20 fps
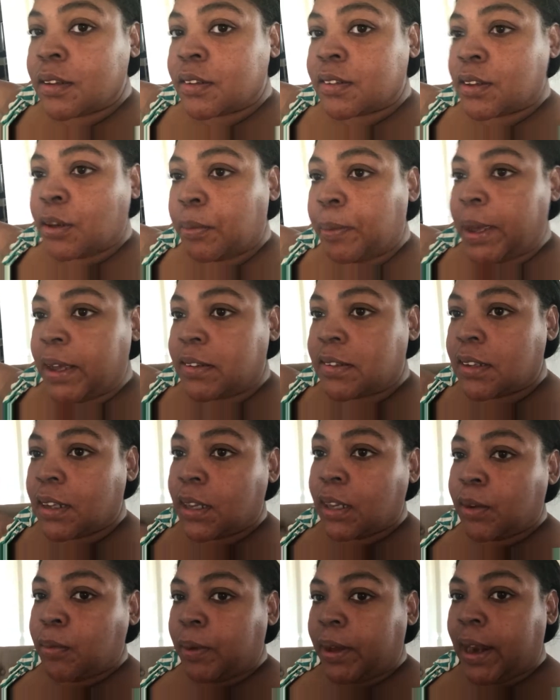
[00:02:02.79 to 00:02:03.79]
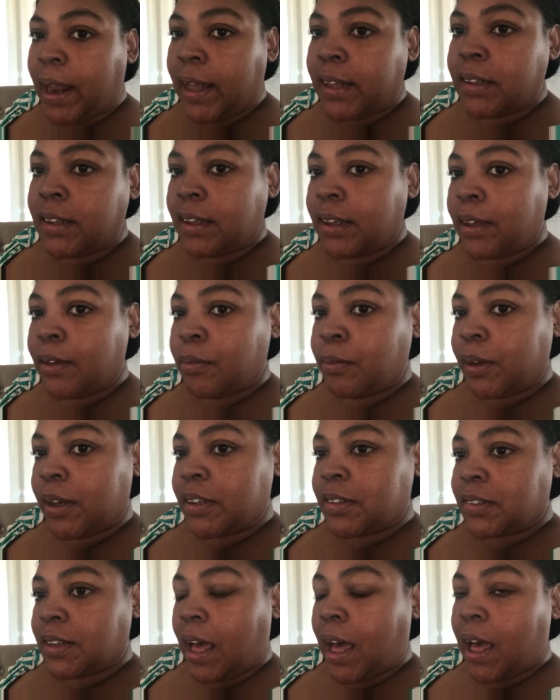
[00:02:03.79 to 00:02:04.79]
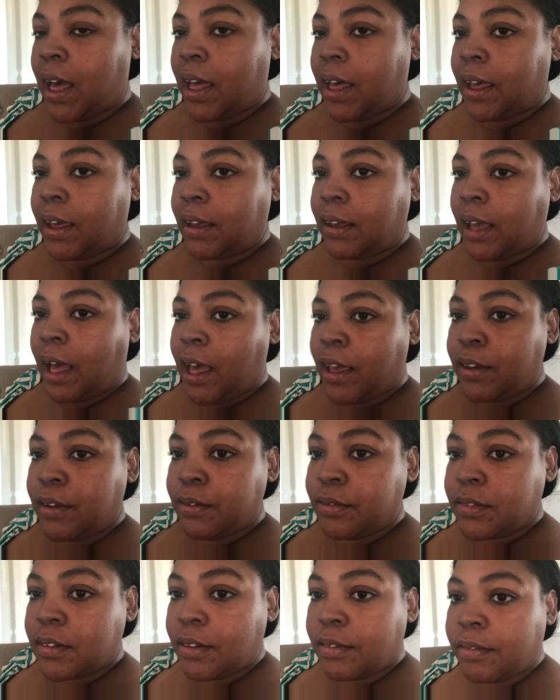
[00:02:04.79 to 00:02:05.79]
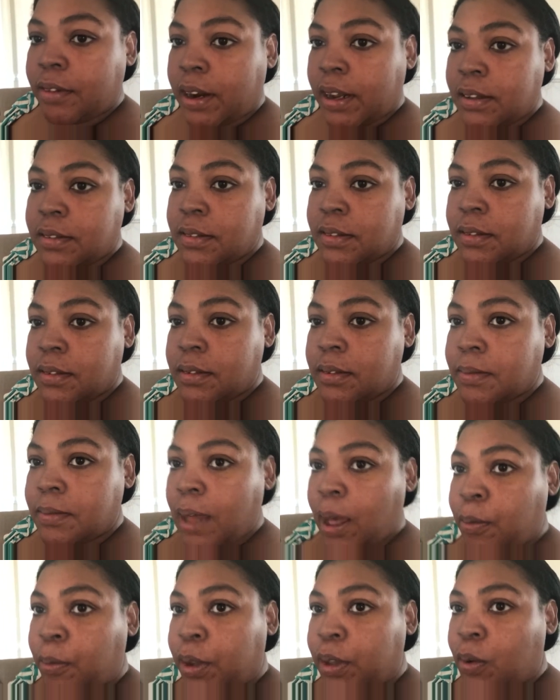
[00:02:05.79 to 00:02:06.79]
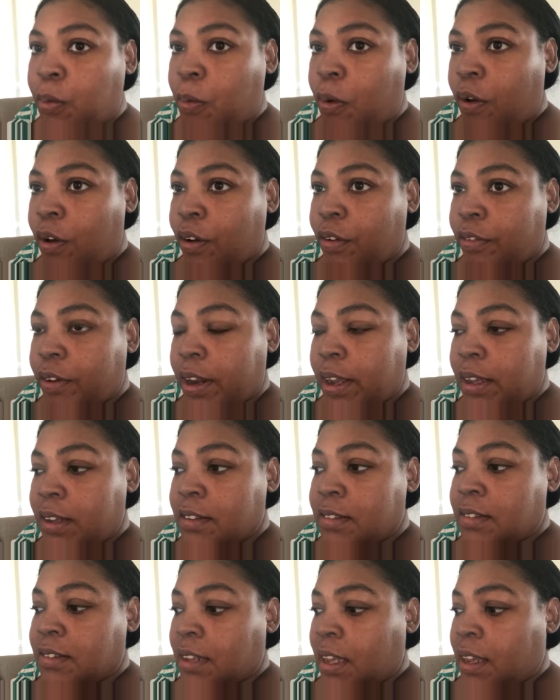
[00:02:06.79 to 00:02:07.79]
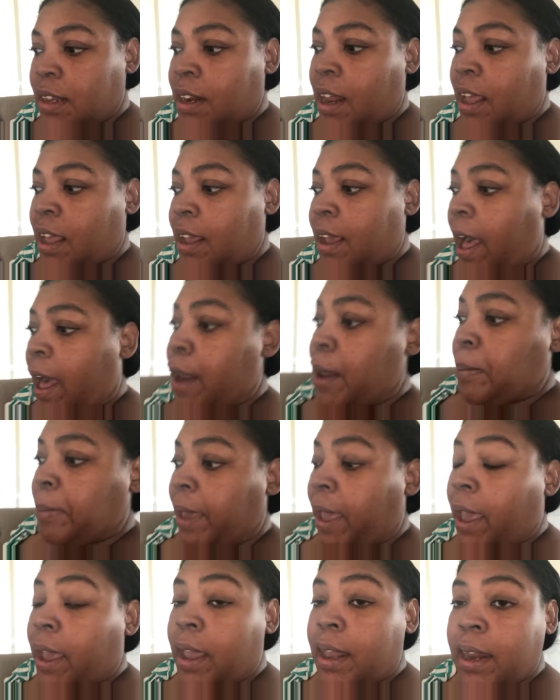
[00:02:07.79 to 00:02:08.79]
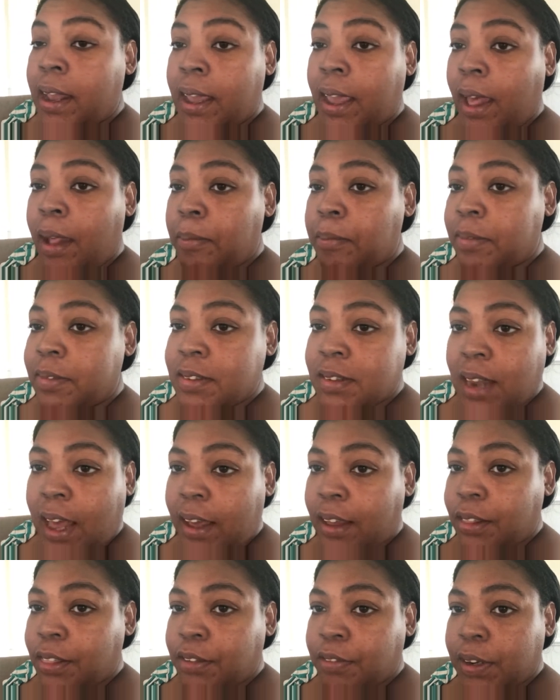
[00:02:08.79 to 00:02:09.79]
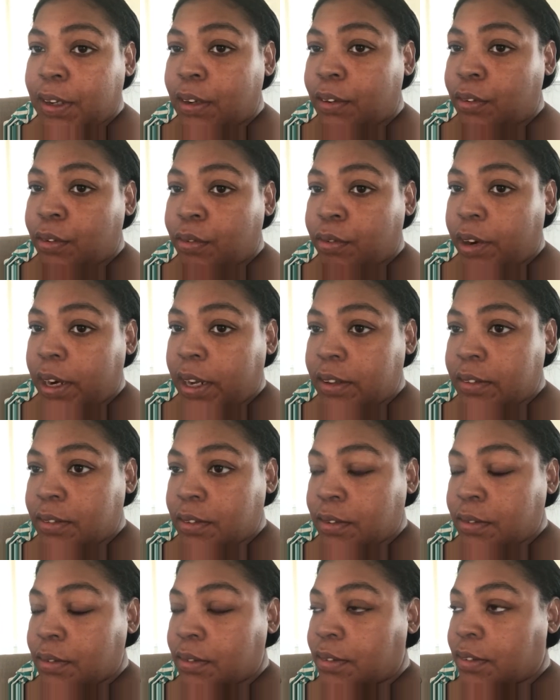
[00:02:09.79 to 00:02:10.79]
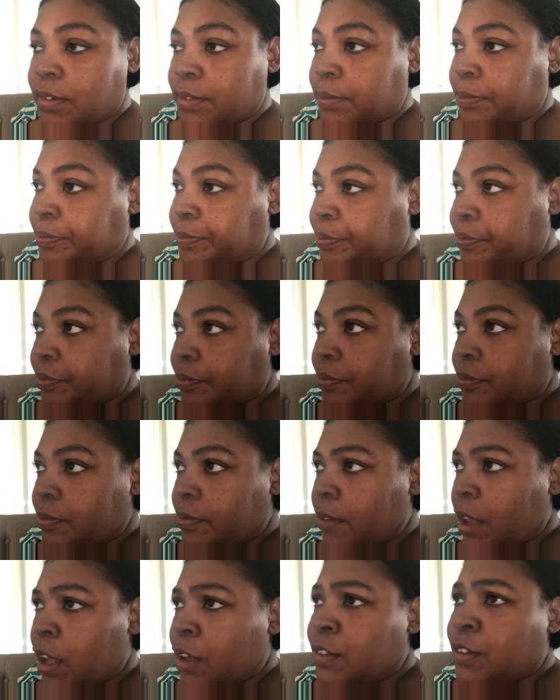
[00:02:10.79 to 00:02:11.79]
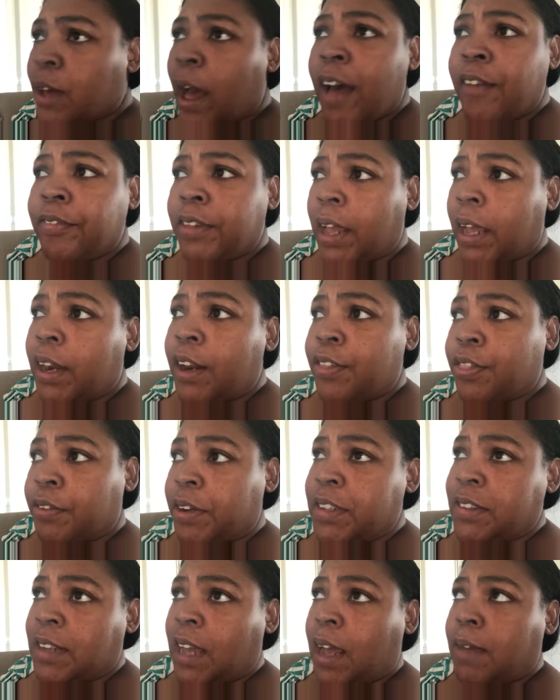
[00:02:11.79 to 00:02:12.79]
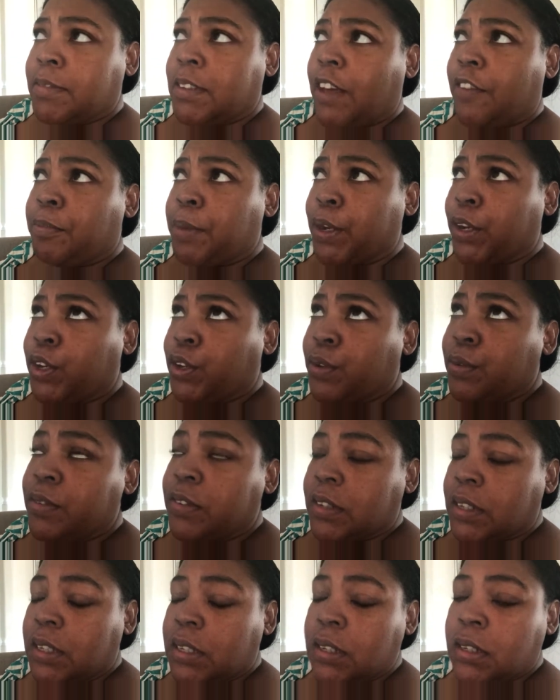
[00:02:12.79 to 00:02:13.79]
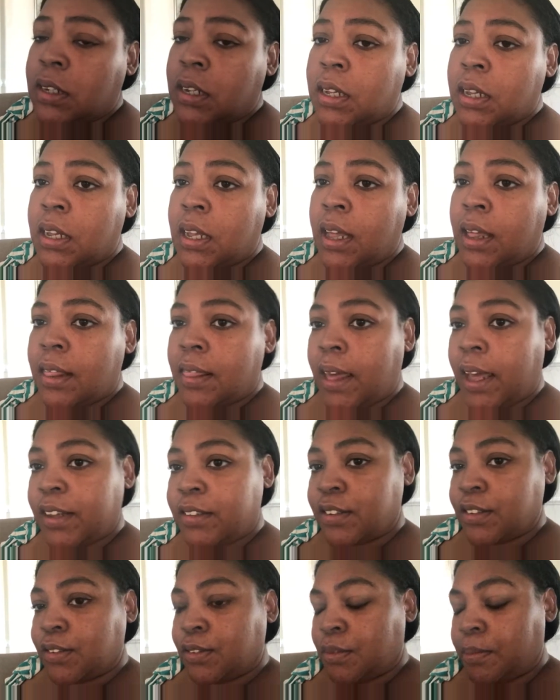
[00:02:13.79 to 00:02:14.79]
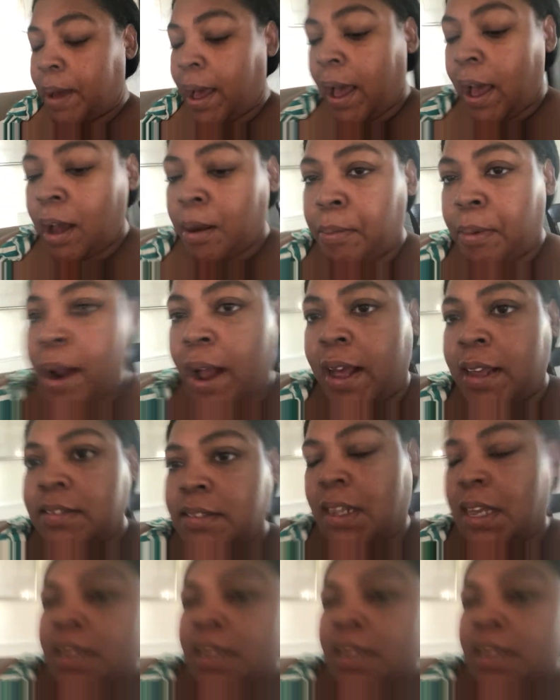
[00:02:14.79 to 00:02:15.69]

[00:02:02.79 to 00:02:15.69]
So basically what I did was I, I used a razor. I went to Walgreens and I got a pack and it comes like three little razors. So I've done it three times. I've been using that to do my eyebrows